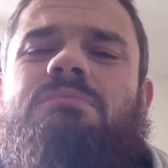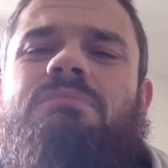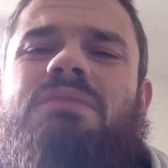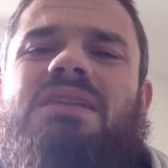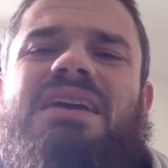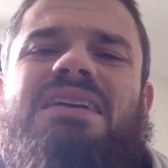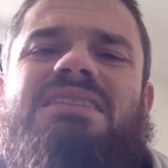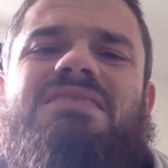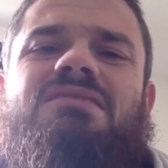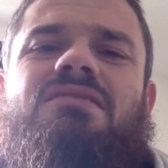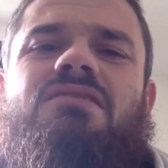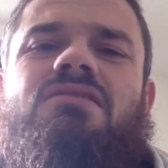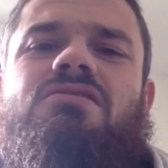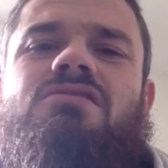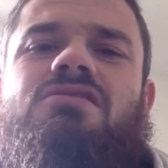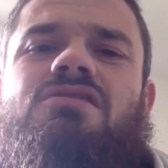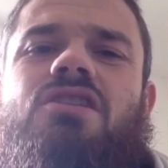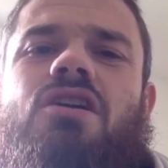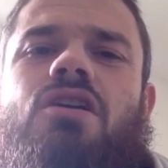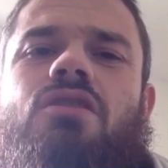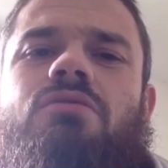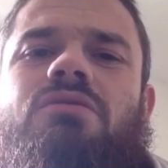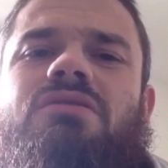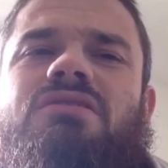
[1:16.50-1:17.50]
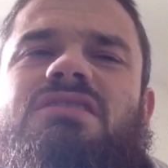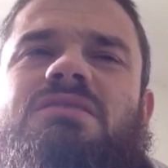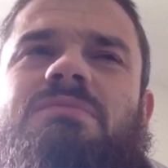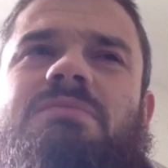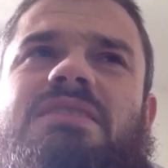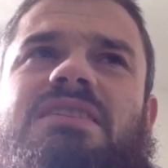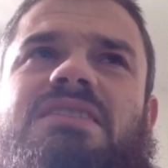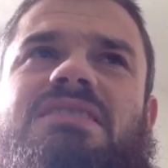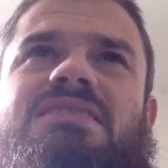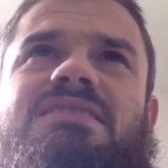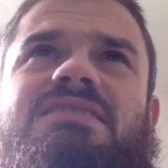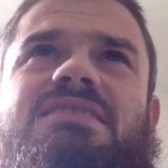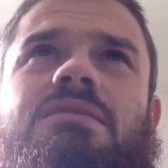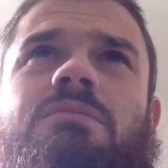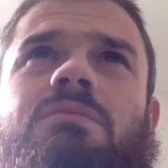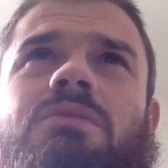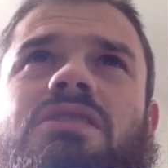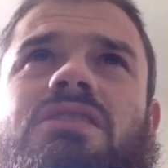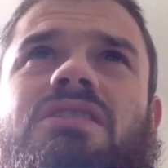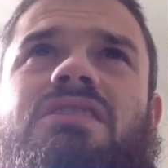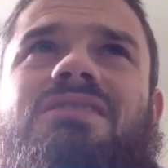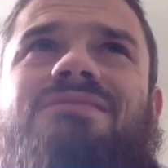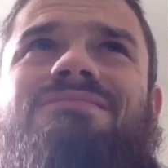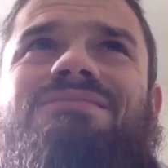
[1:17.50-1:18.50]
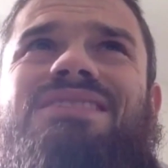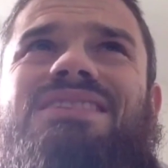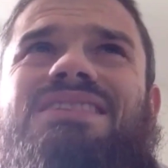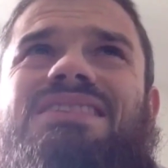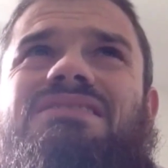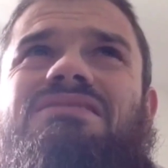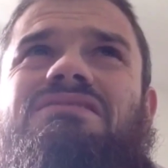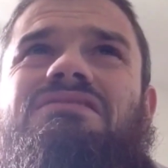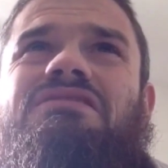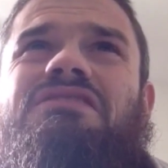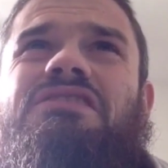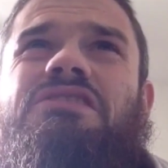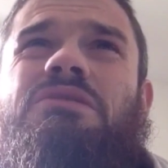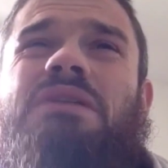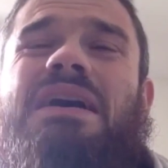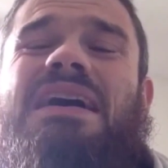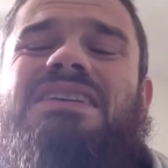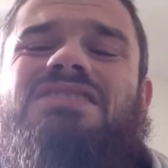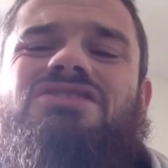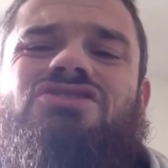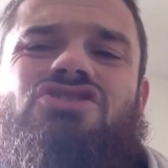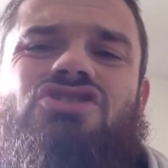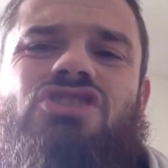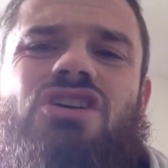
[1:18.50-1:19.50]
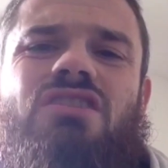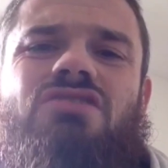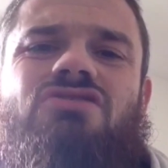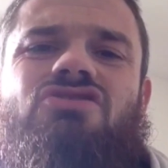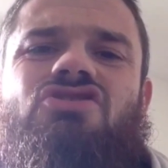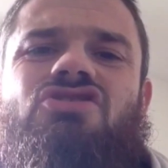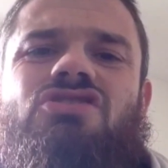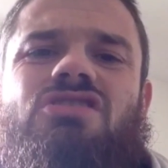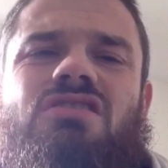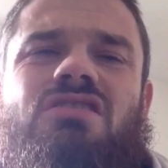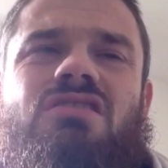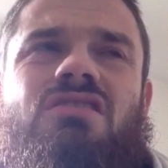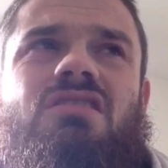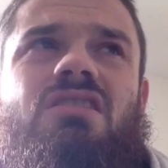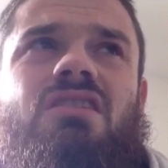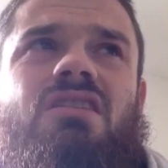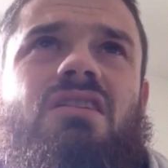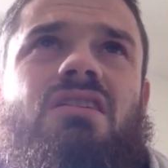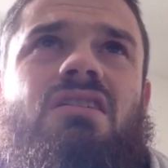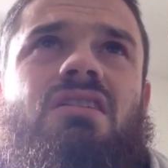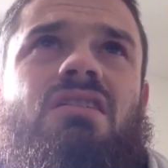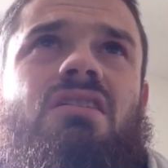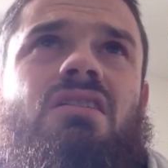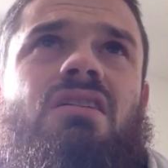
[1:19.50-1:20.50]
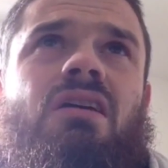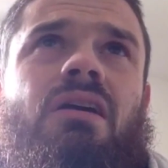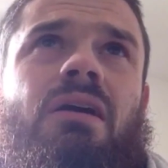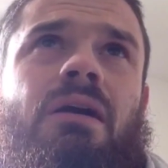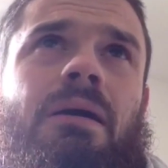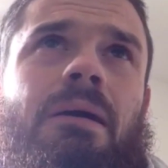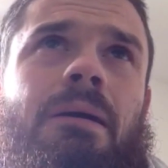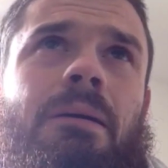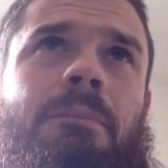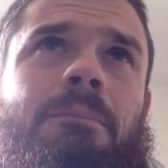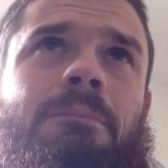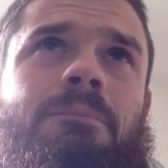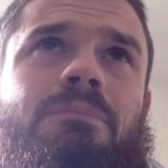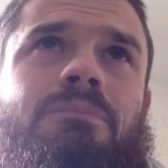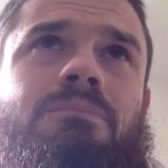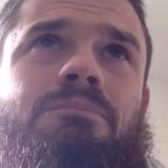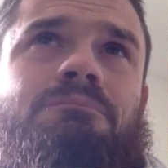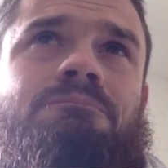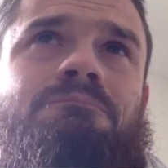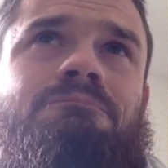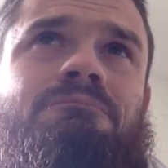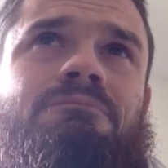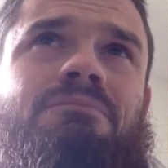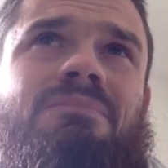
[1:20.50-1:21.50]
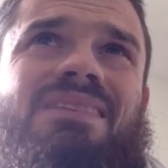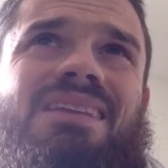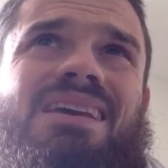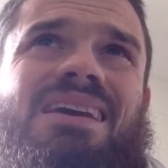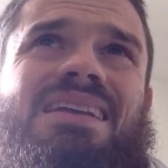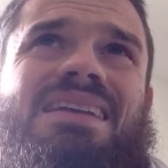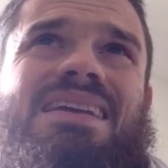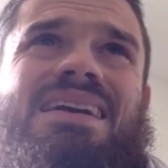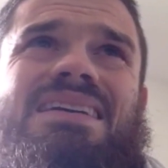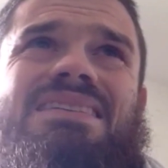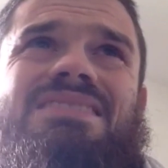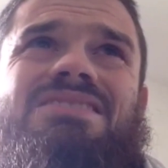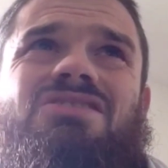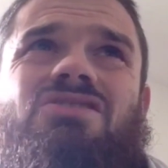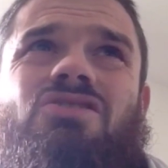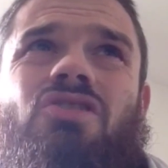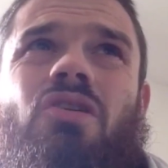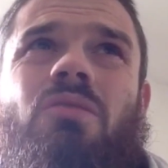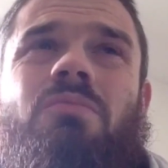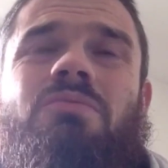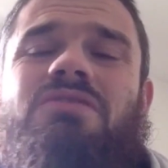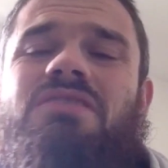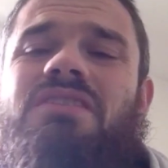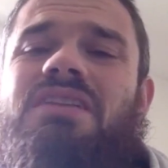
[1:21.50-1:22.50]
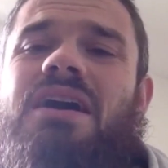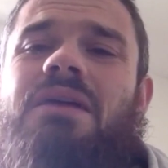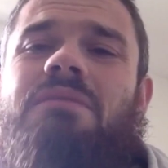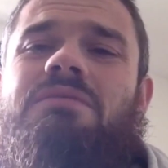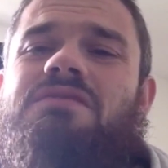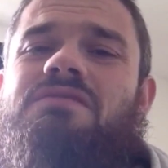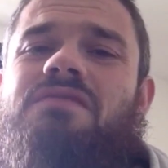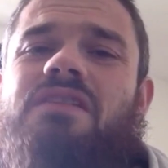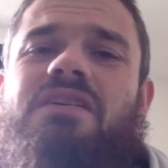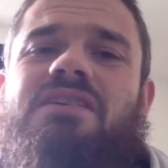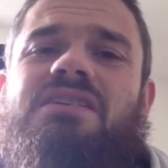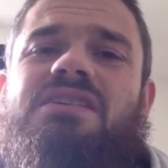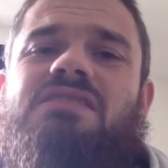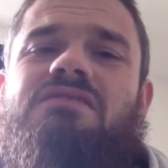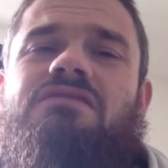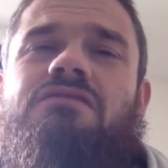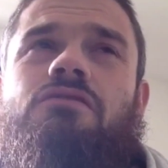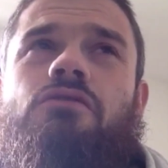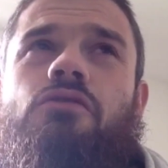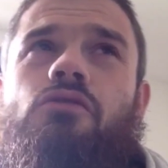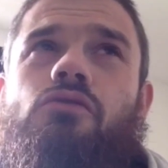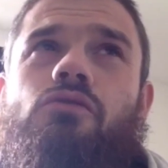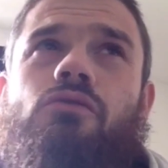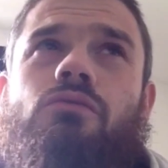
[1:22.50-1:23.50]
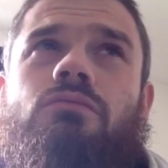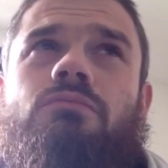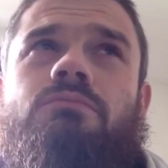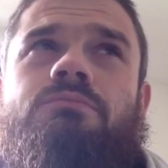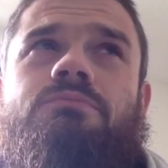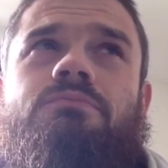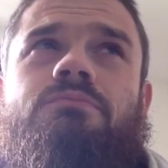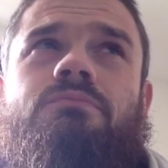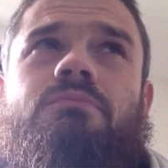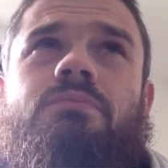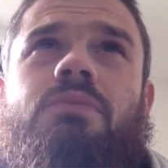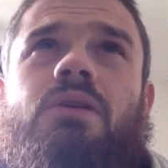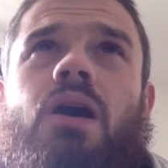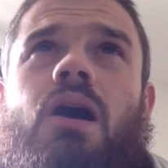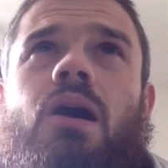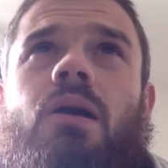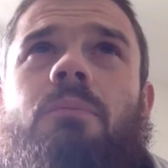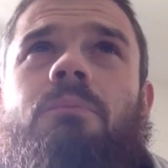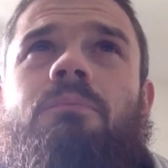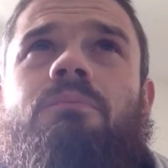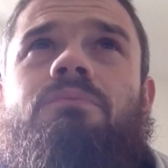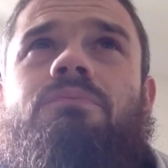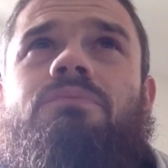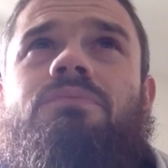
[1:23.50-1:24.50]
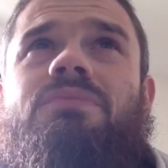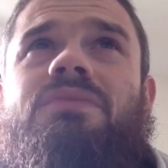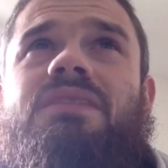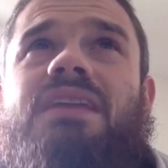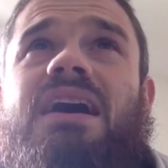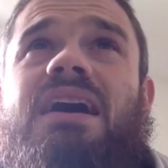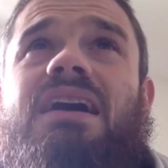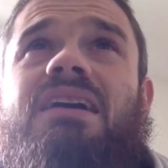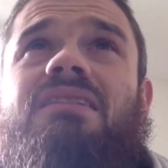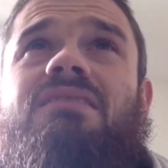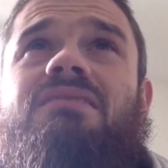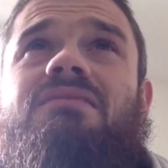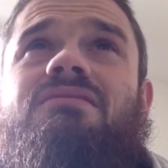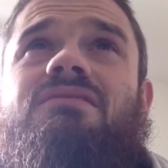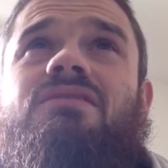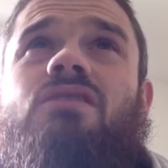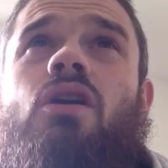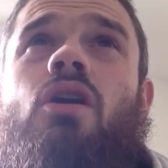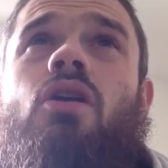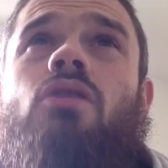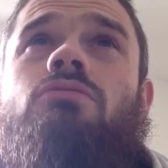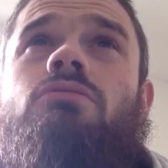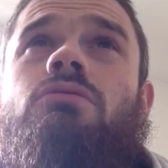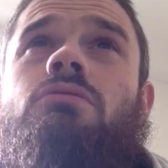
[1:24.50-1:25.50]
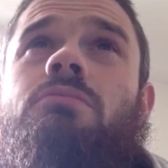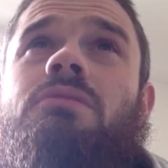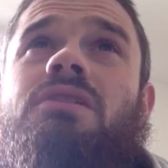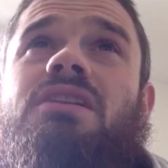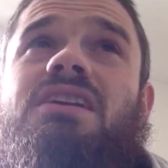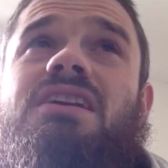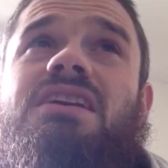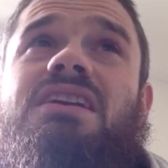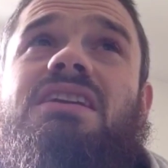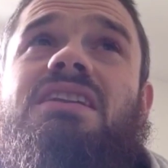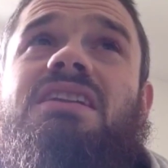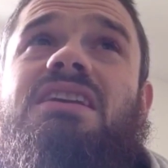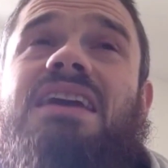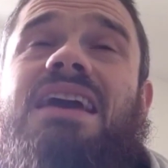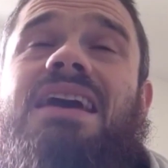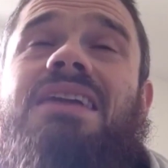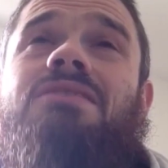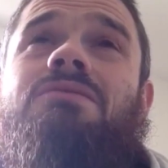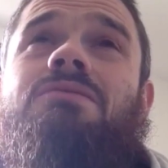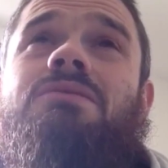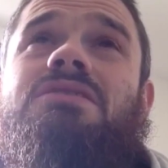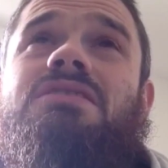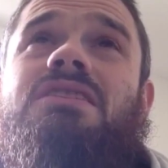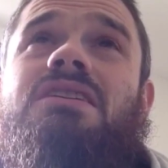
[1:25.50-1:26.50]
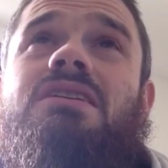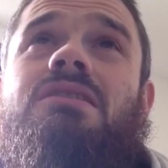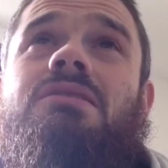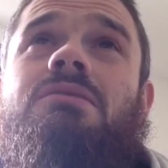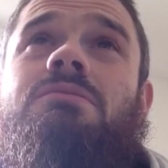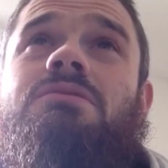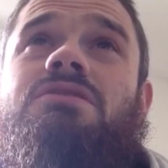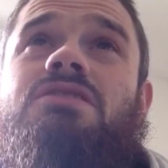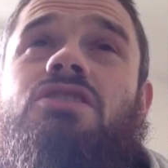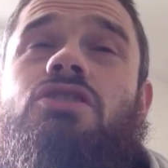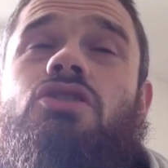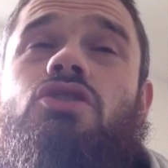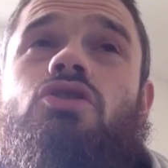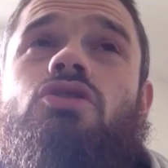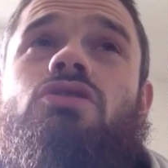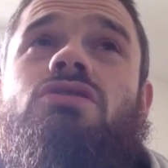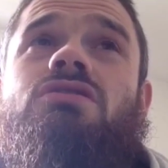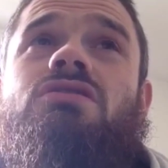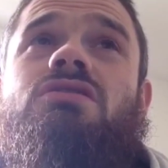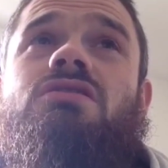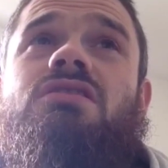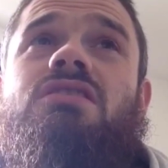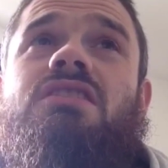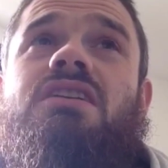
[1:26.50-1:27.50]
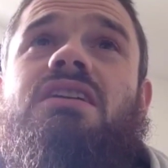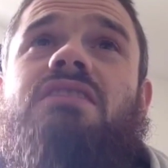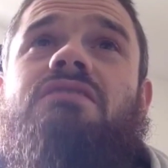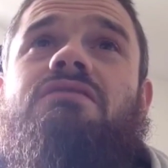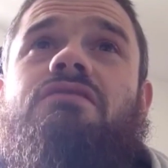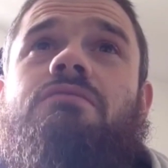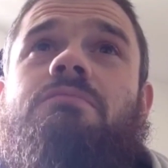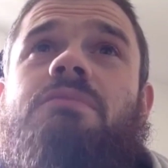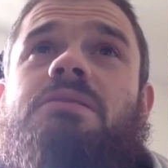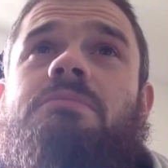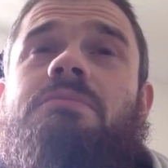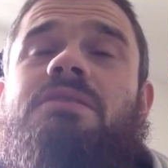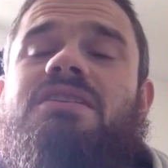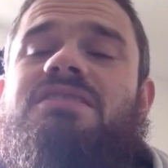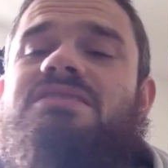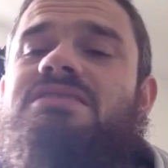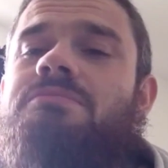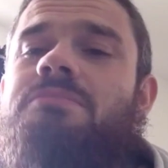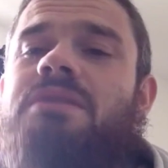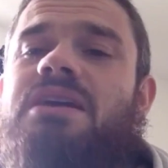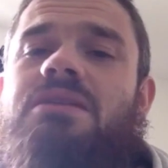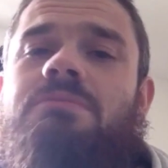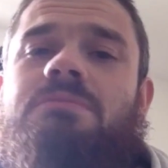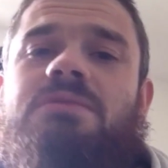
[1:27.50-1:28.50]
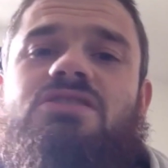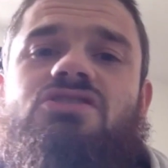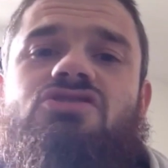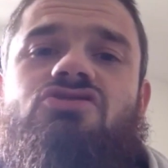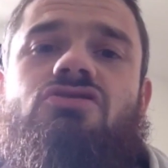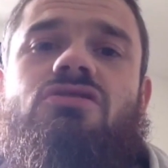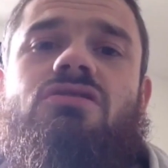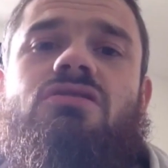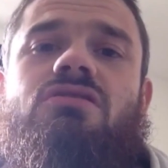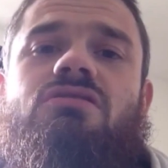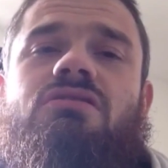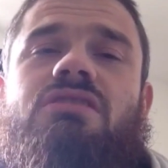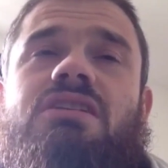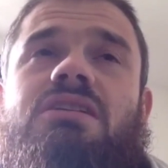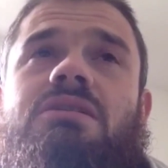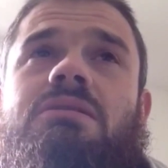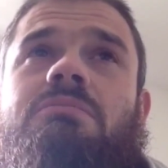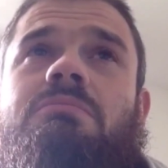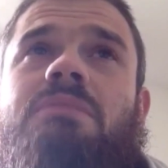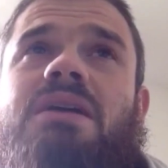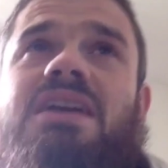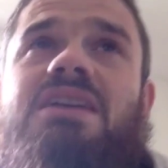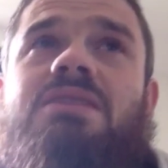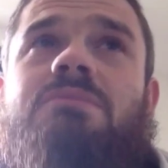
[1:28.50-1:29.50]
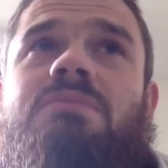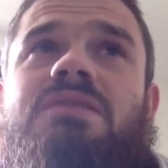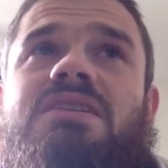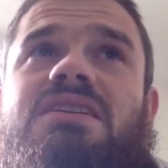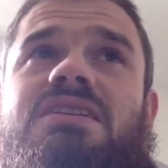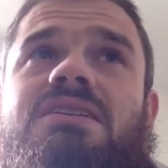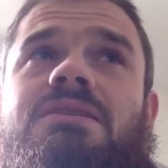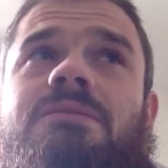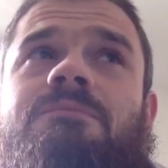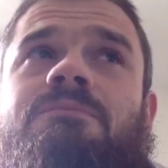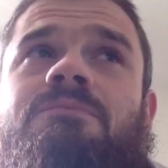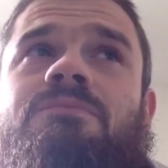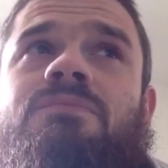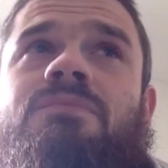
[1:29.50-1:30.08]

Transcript: place that I could go and speak to someone that I didn't feel as judged. And that stopped, and that was very difficult. But that ultimately, in the end, was a good thing for me because it made me stronger and it made me